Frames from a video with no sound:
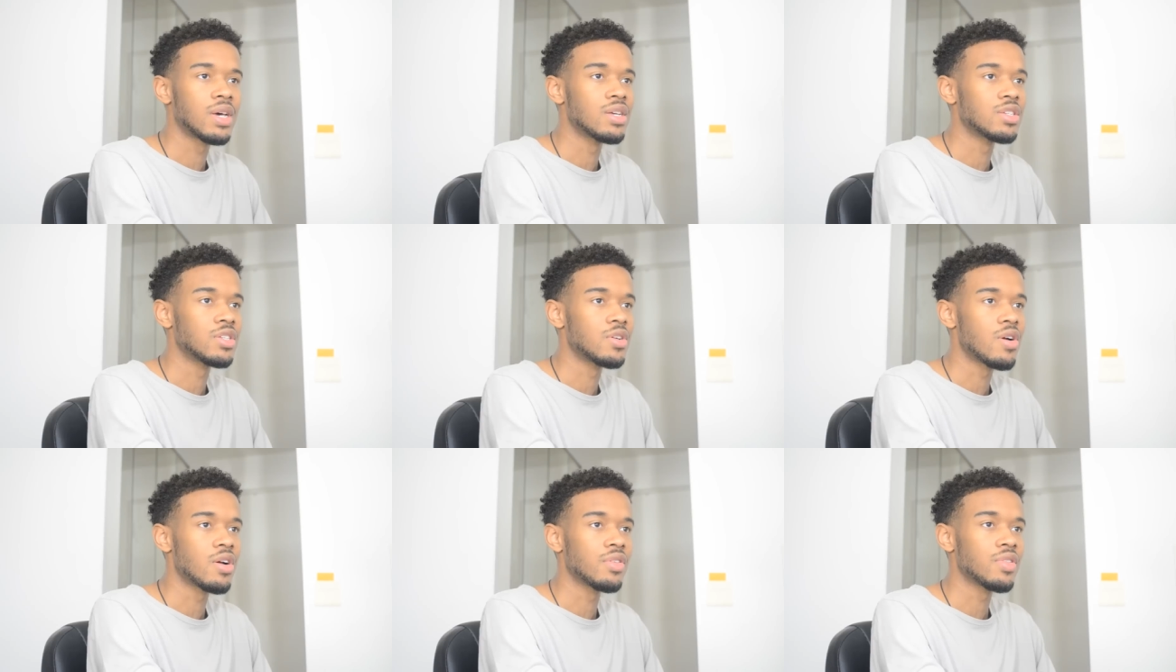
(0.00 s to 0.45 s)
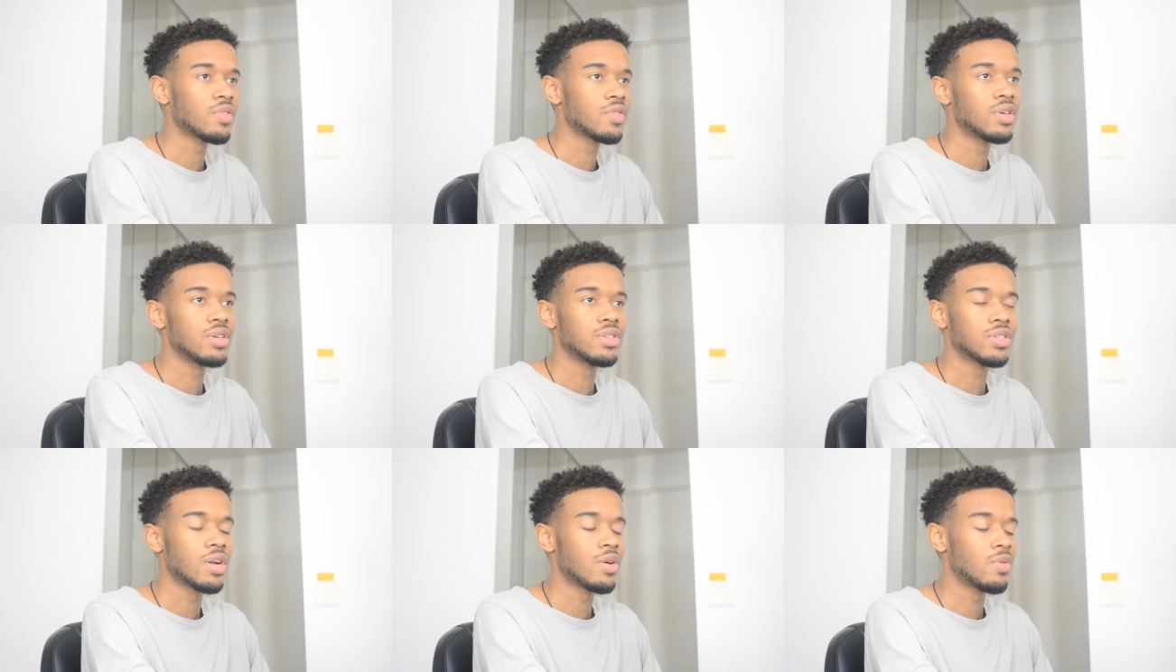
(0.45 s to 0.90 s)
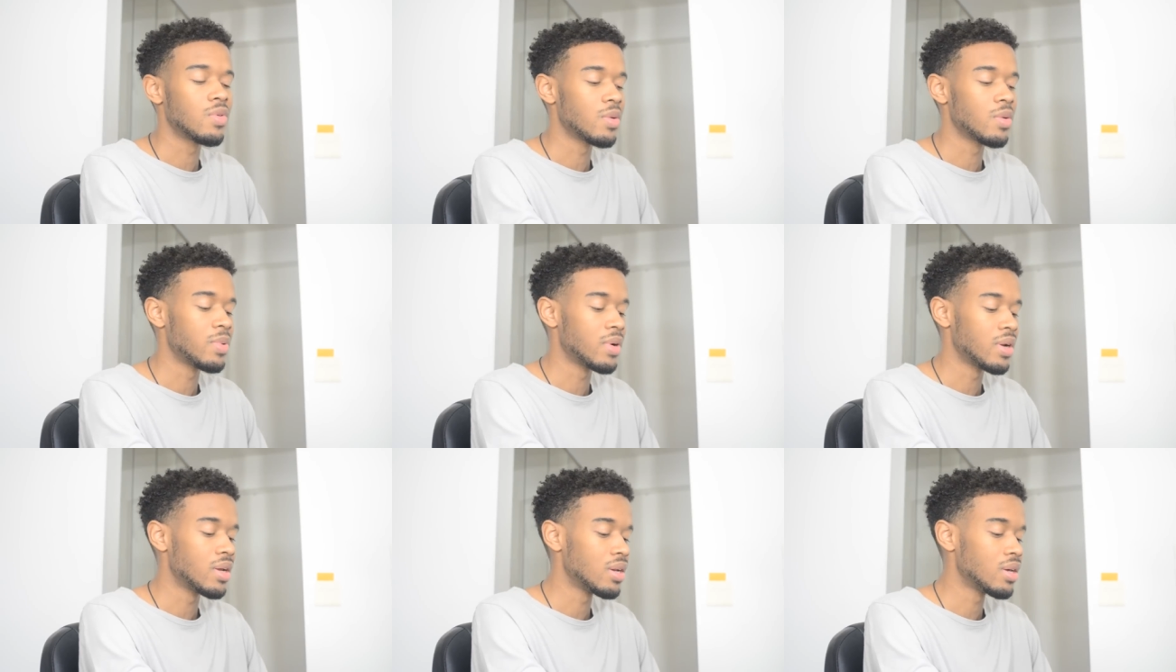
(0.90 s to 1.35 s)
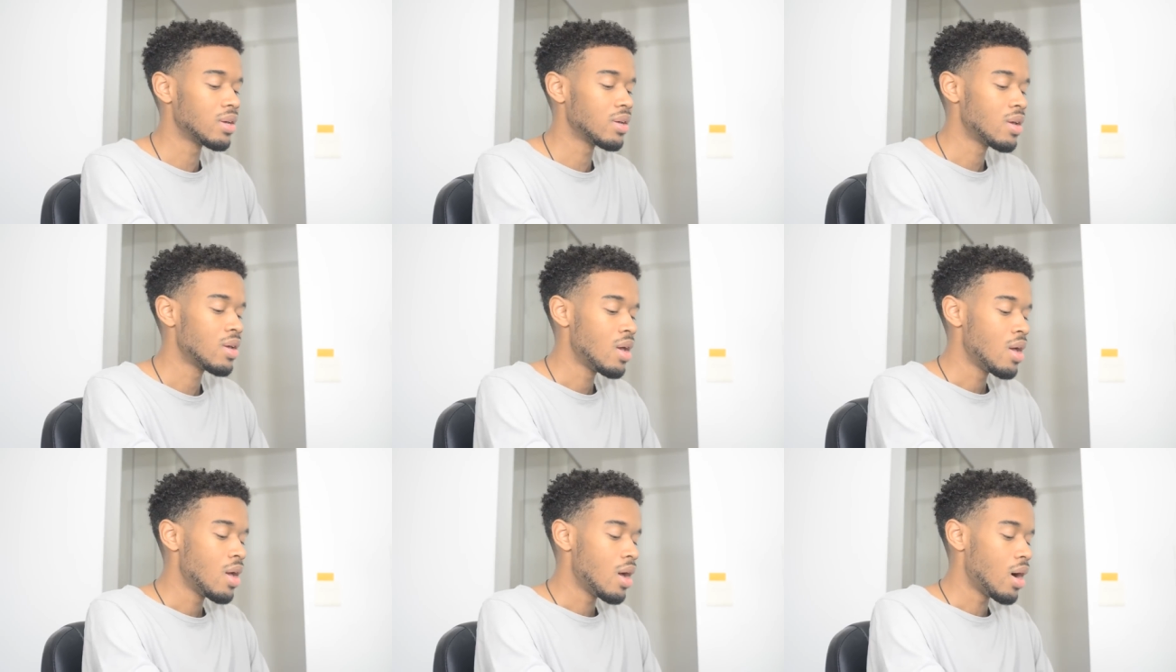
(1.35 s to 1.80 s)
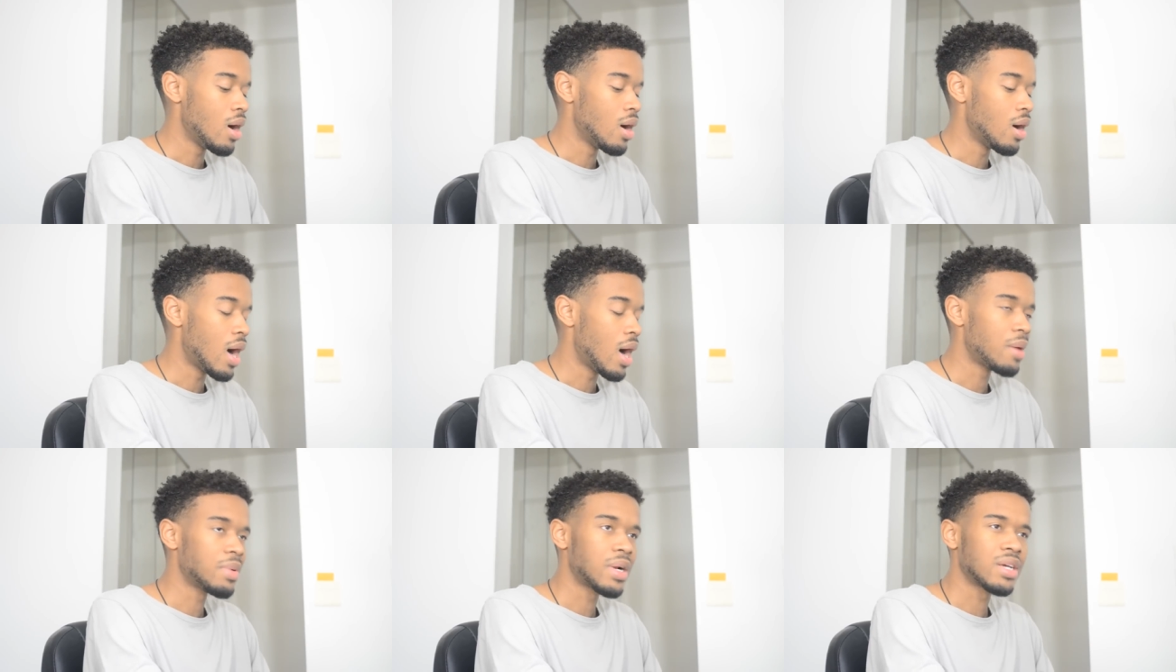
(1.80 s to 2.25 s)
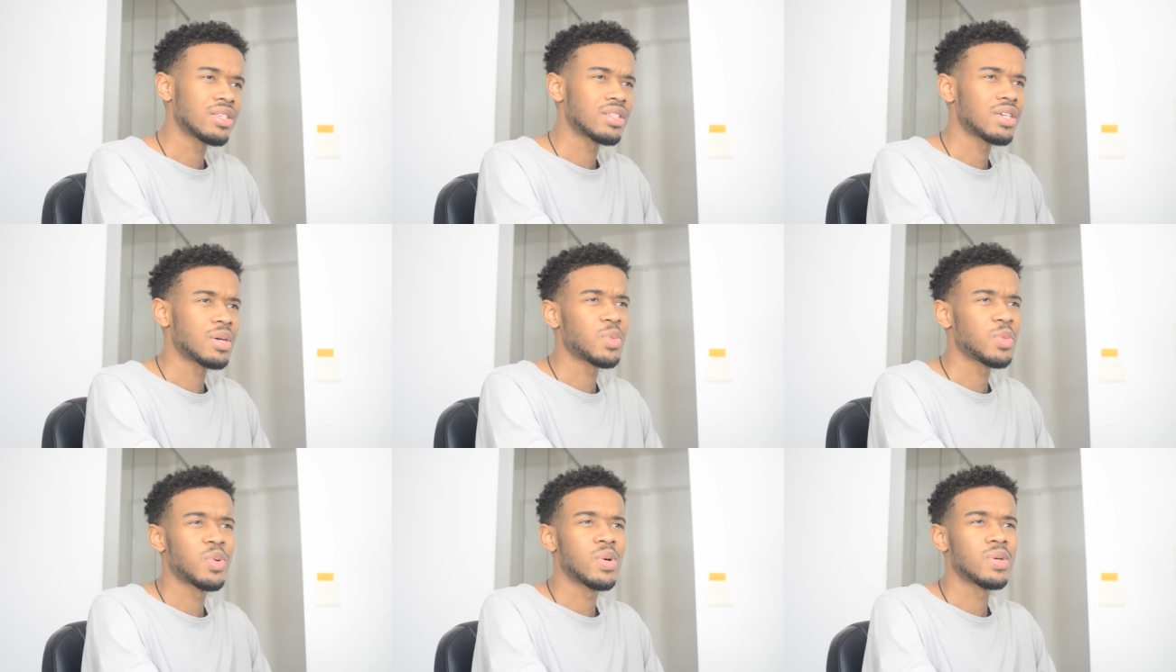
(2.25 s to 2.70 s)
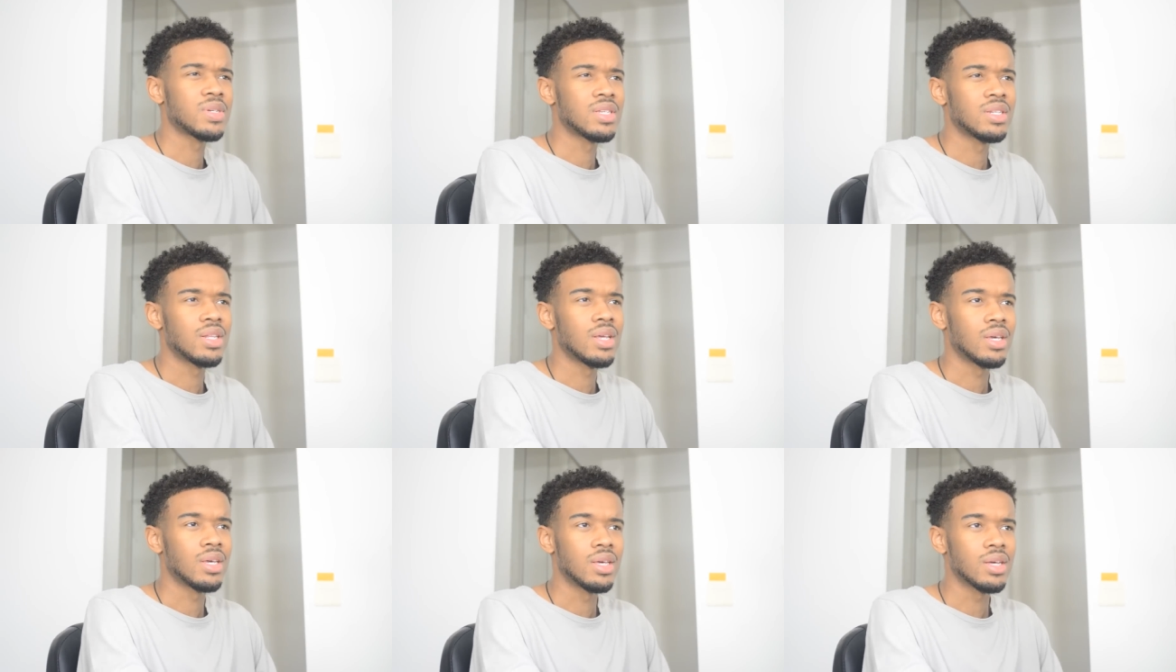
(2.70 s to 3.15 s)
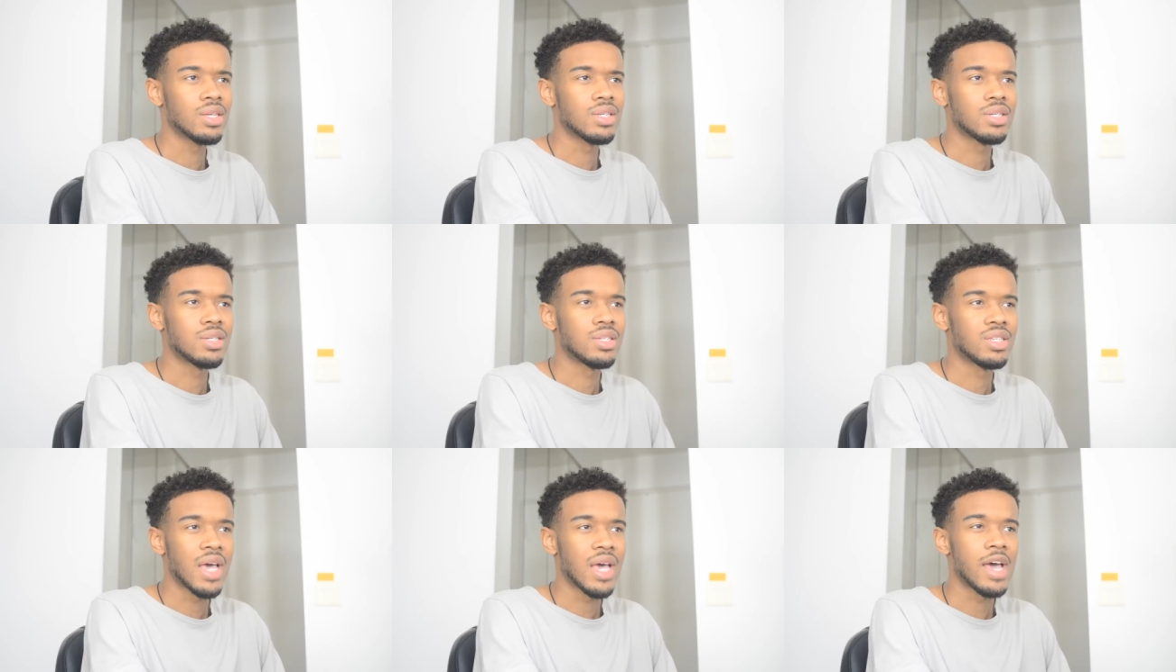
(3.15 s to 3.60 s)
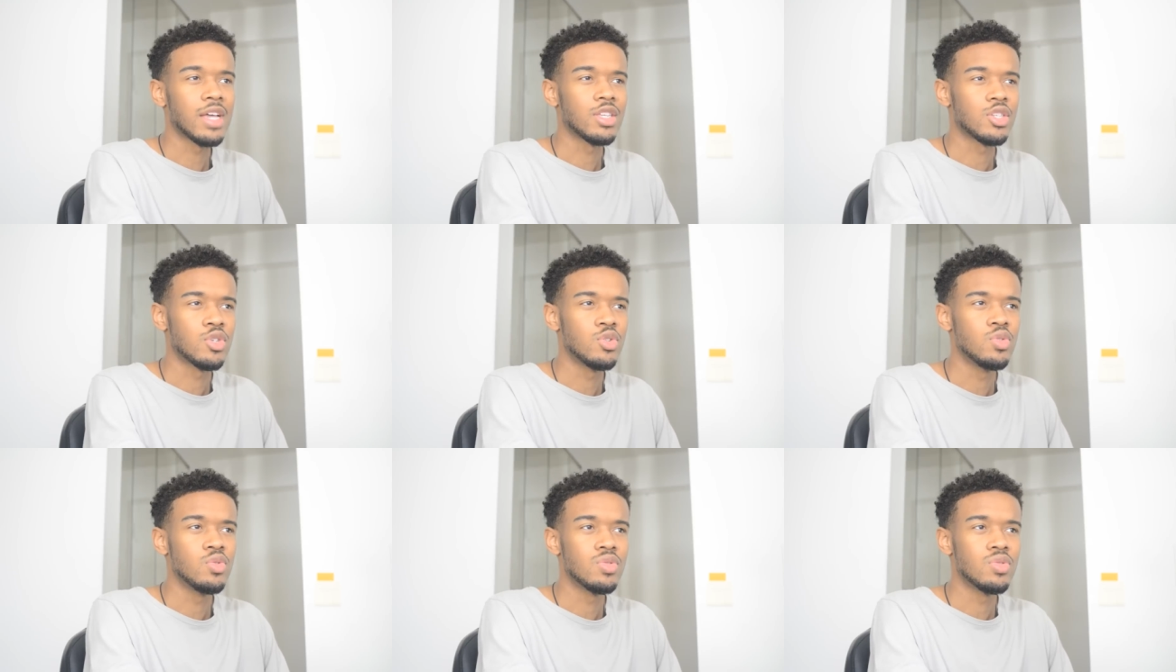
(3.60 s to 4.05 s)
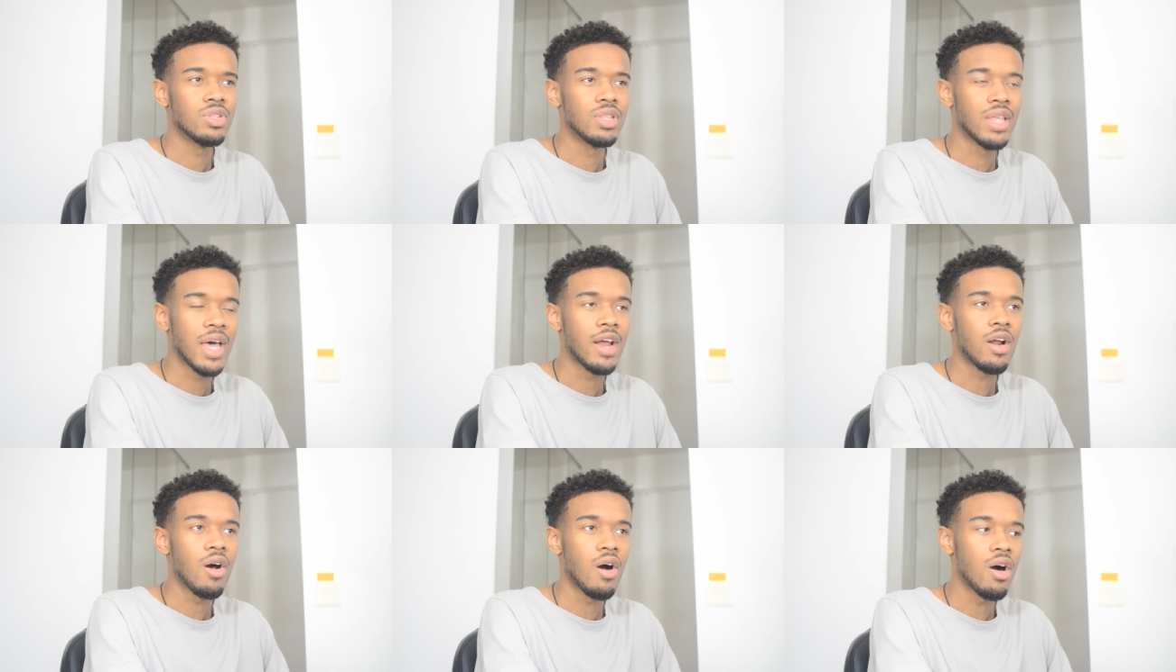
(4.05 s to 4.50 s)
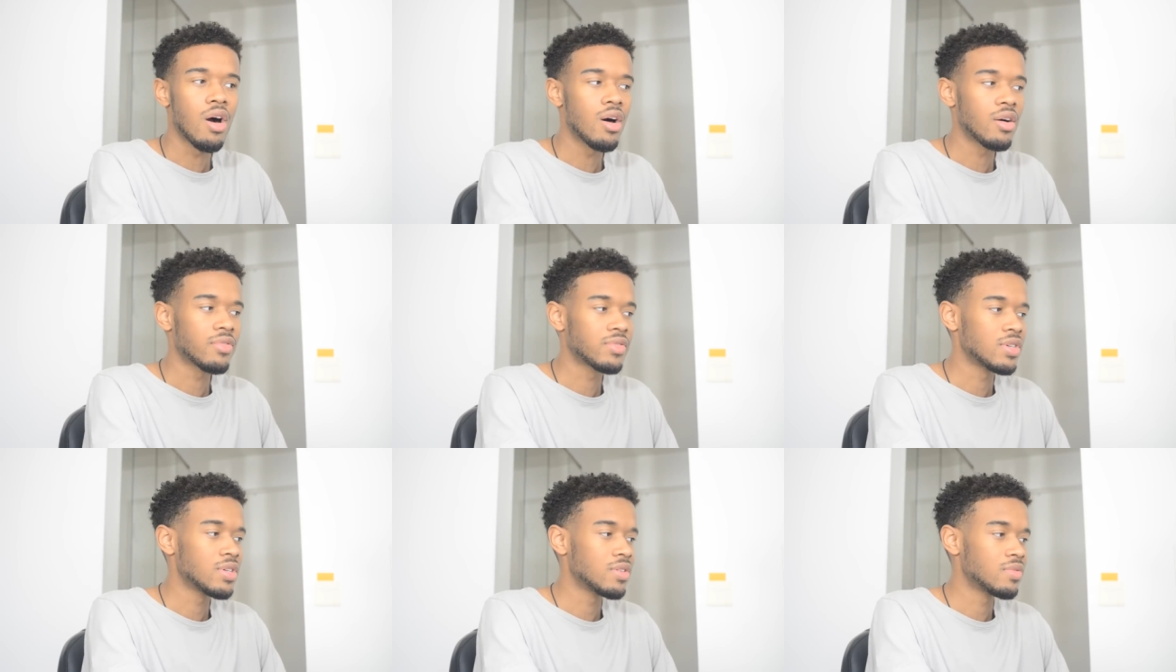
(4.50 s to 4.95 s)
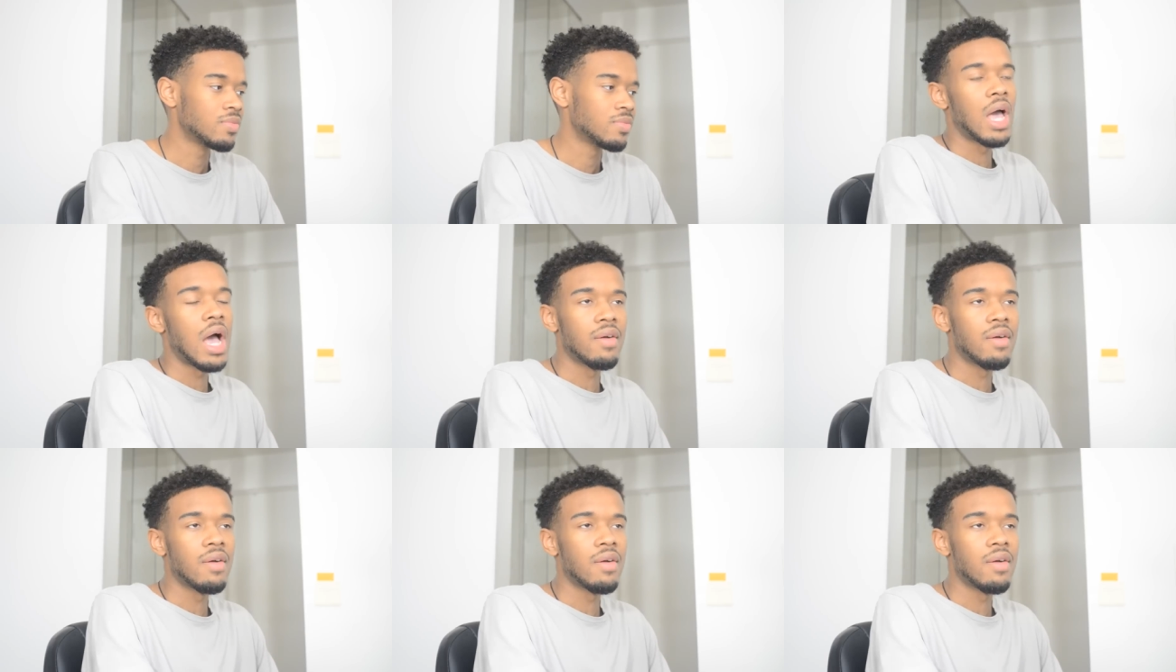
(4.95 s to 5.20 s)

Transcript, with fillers: because there are other things that I want to put in it. Uh, I'm not the type of person that gets tattooed that often.